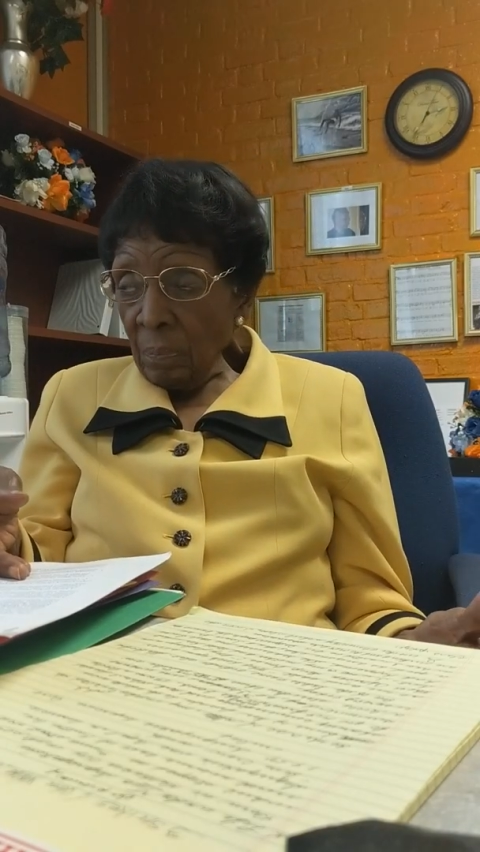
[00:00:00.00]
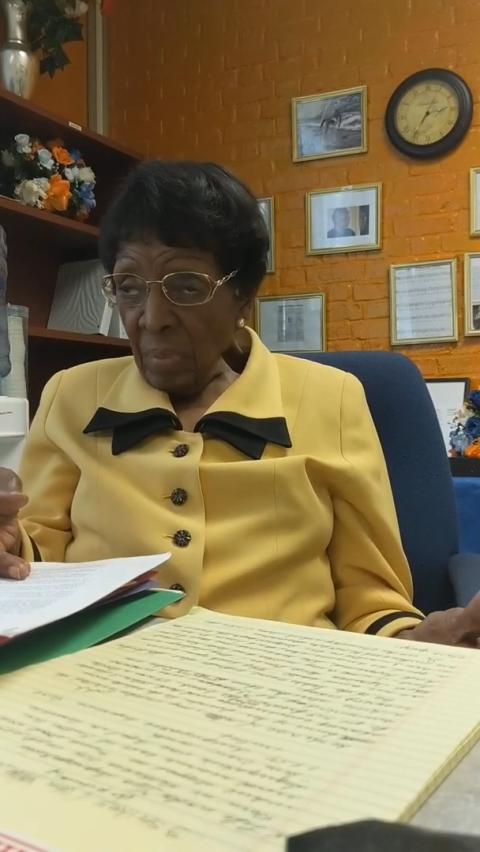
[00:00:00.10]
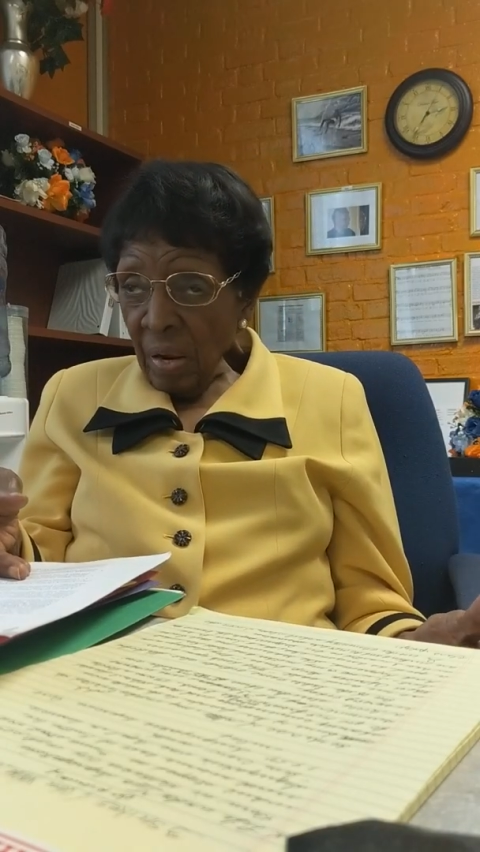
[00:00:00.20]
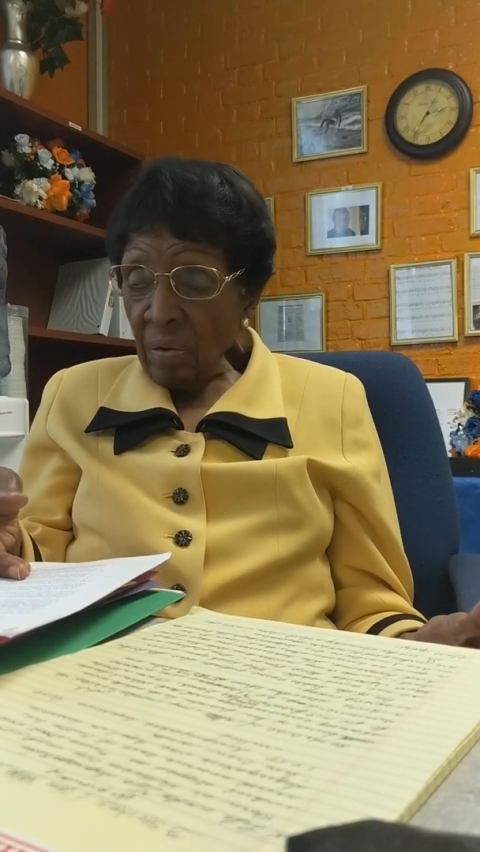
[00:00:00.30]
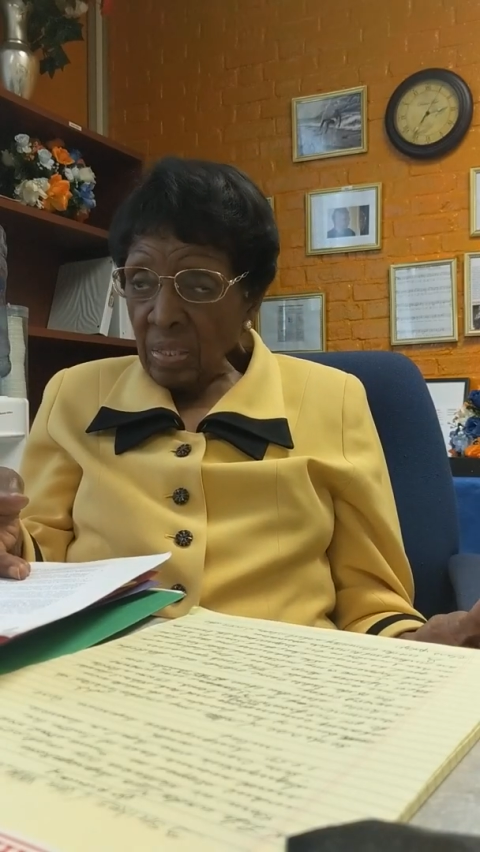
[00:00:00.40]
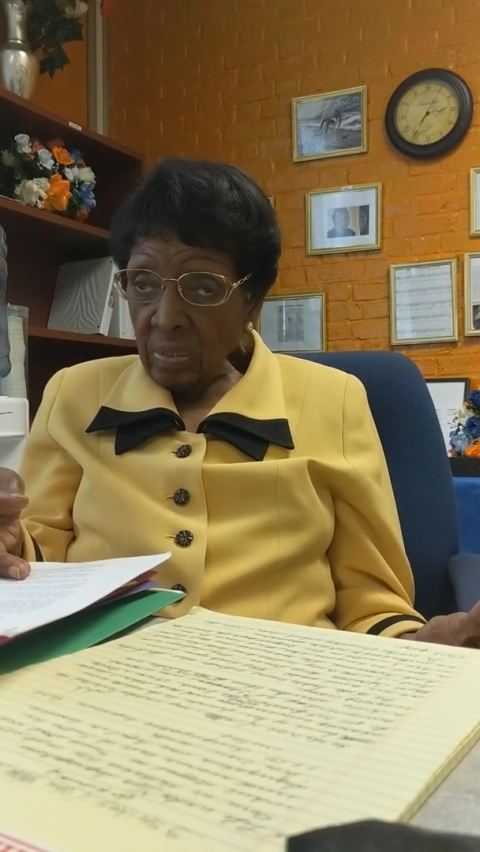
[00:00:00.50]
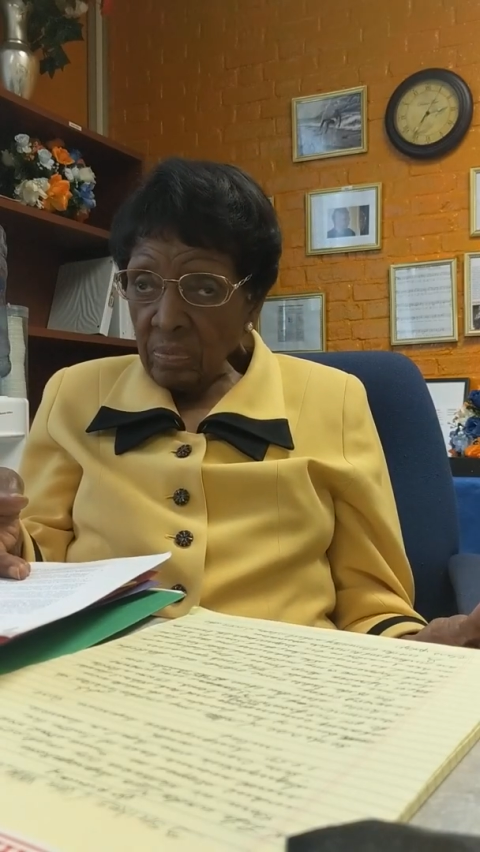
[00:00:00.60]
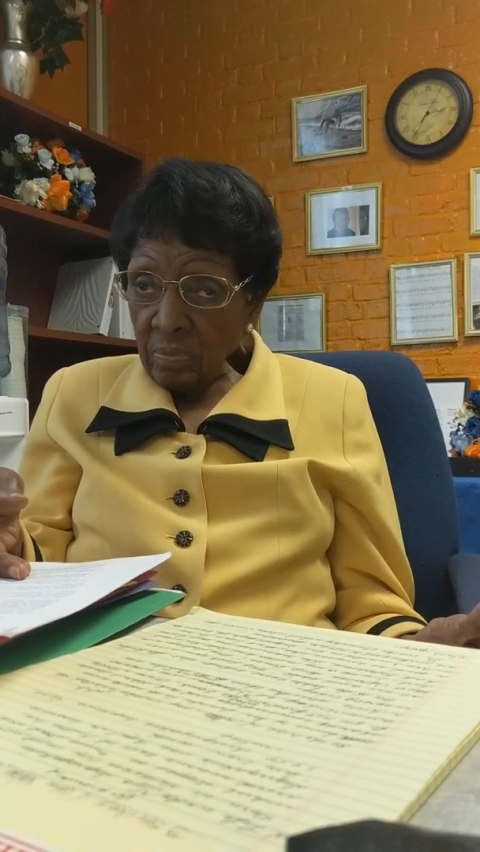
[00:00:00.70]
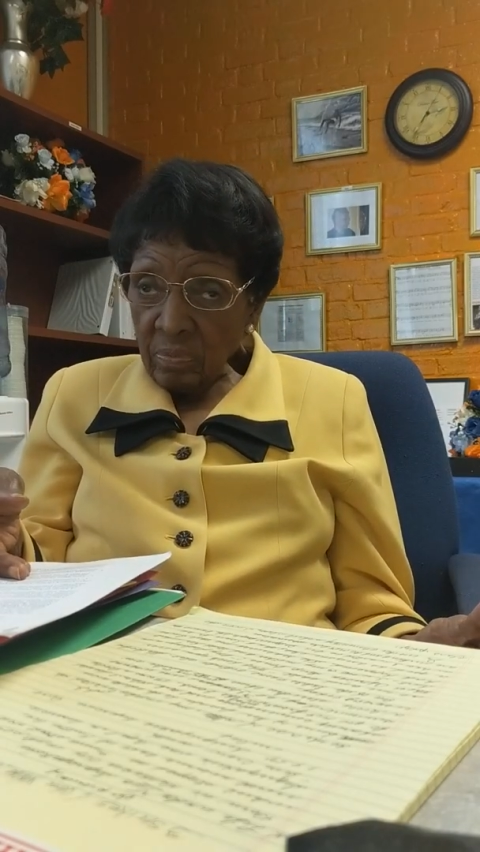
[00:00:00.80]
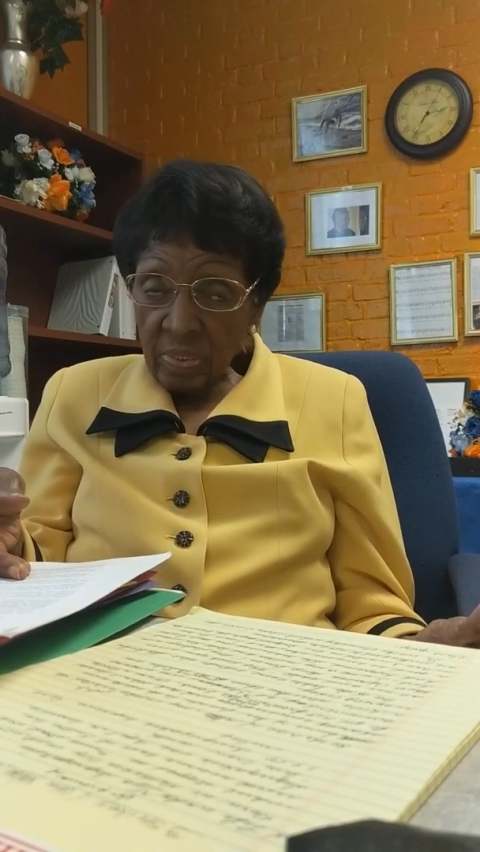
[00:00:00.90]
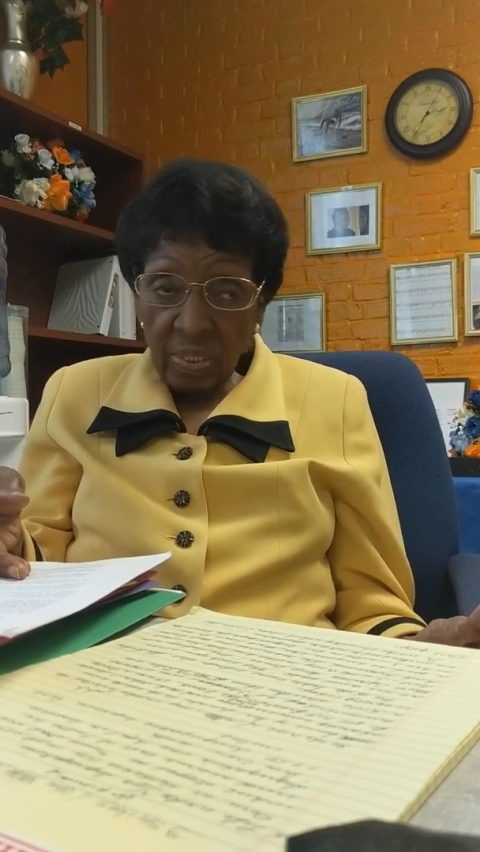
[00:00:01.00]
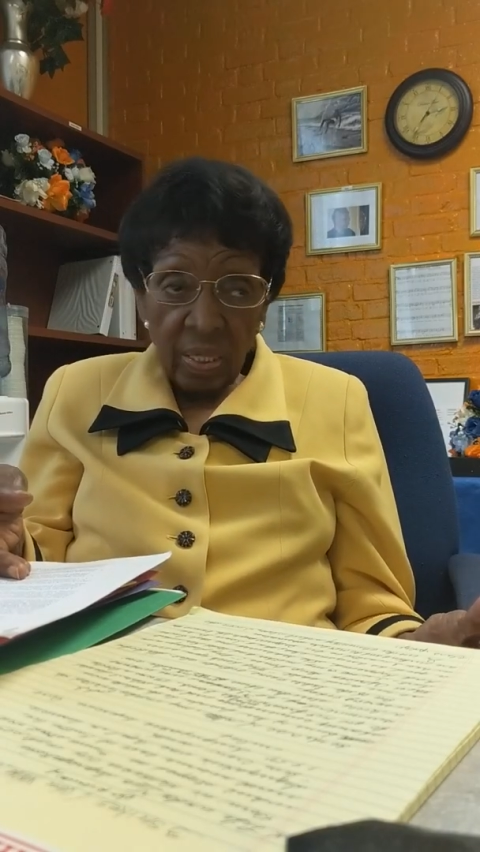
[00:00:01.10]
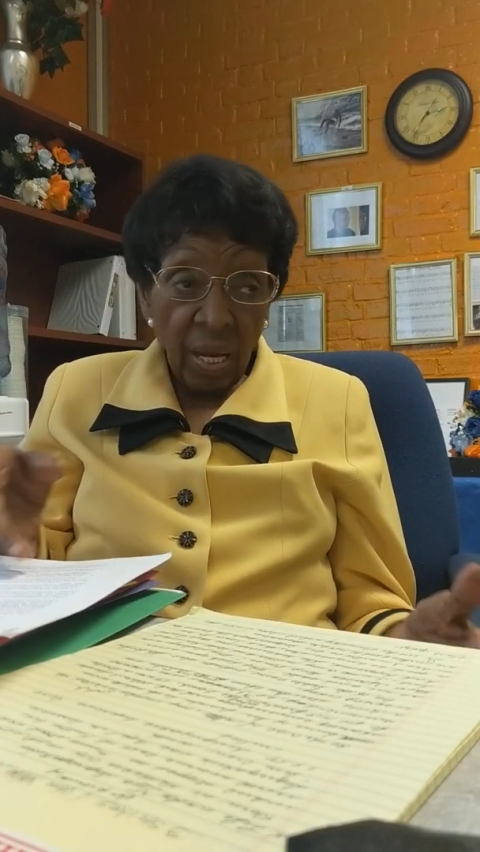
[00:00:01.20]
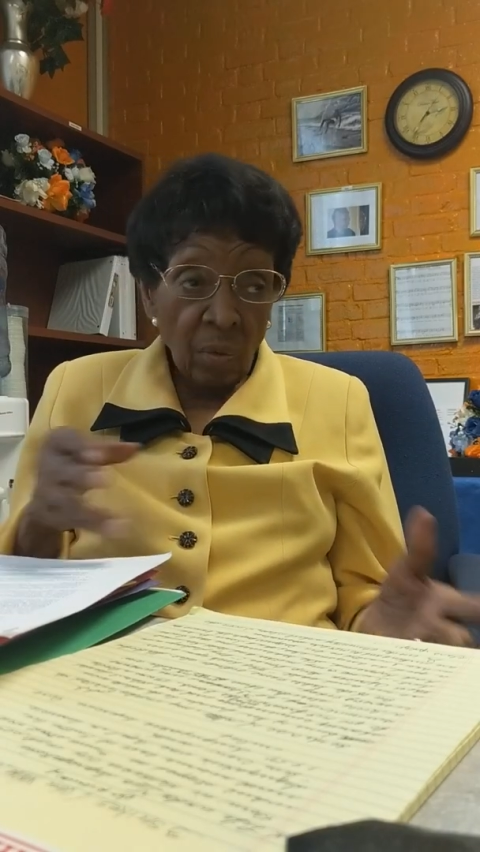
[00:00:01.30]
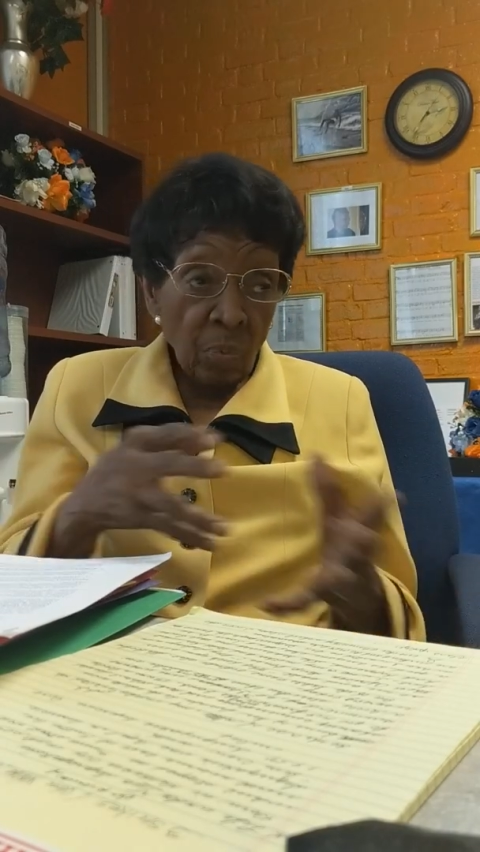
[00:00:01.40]
Maryland,
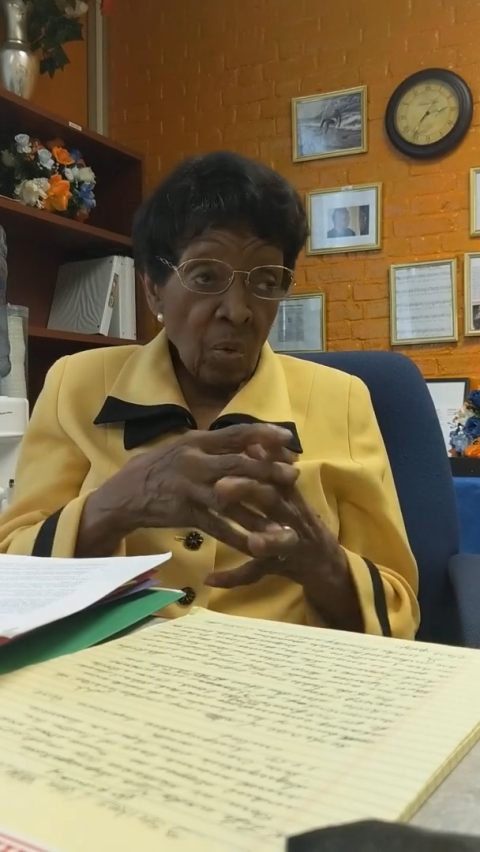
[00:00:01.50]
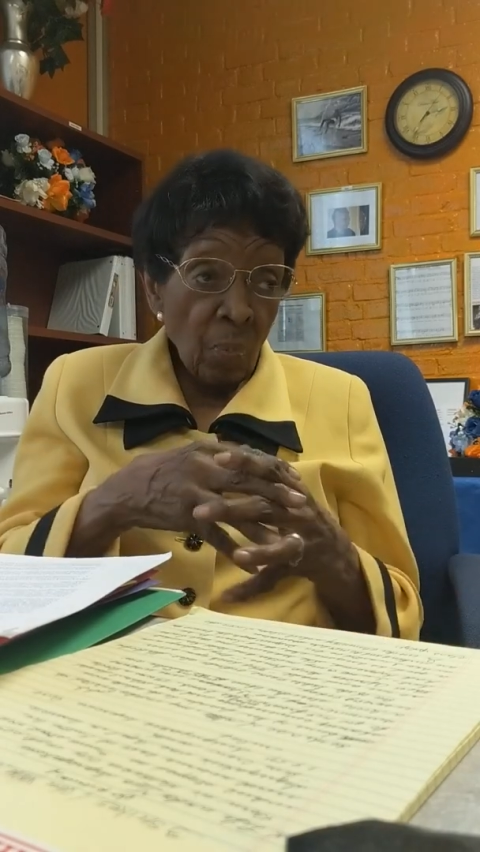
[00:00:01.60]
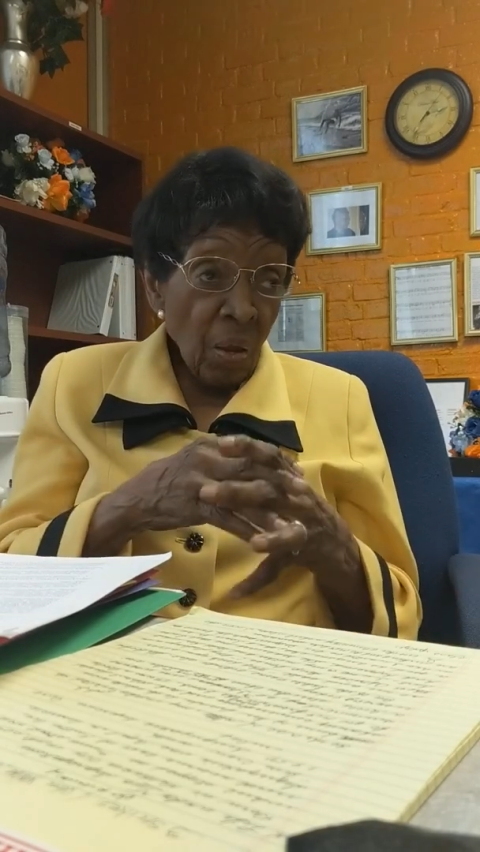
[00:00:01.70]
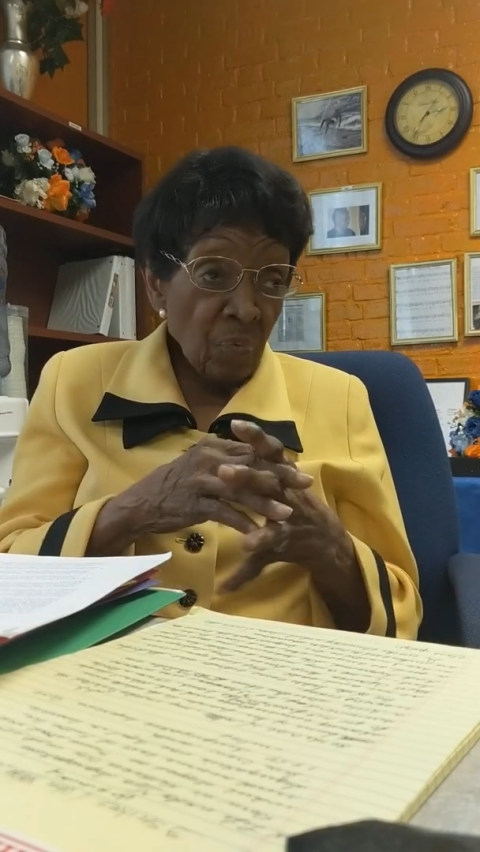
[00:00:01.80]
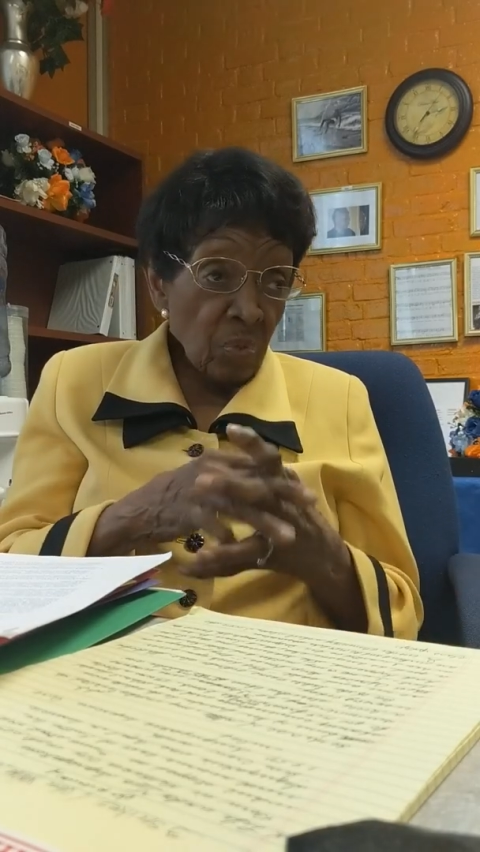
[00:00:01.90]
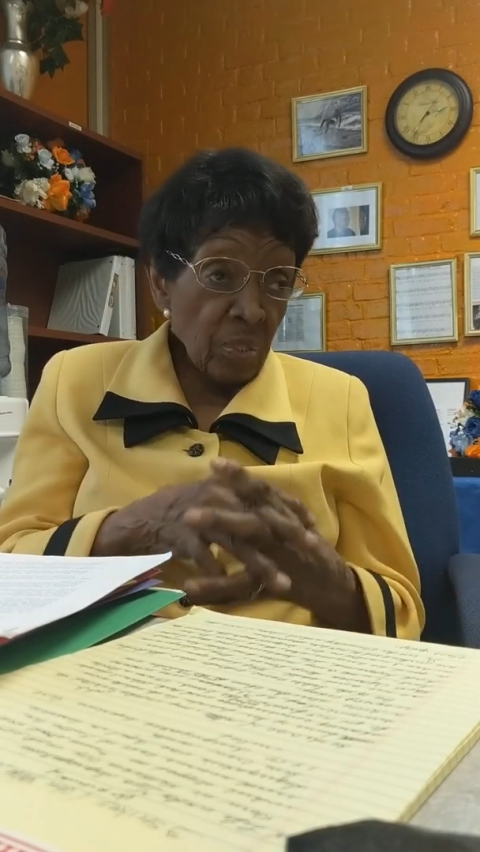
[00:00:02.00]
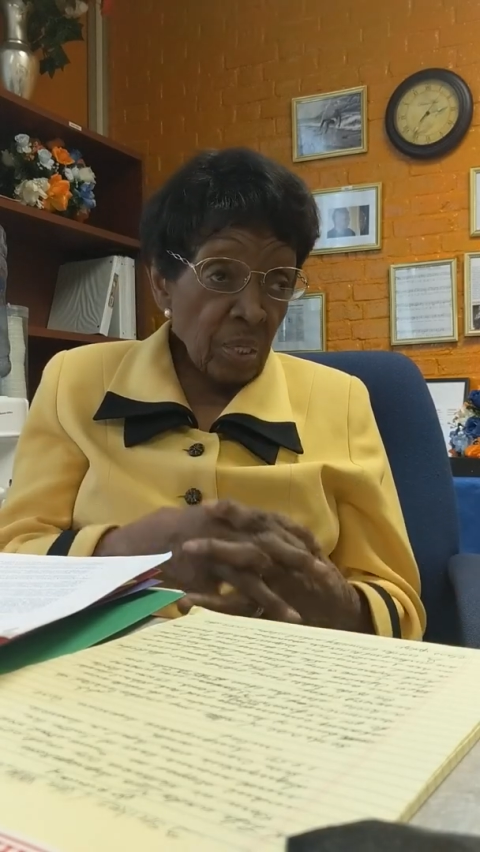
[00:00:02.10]
and we'll pay for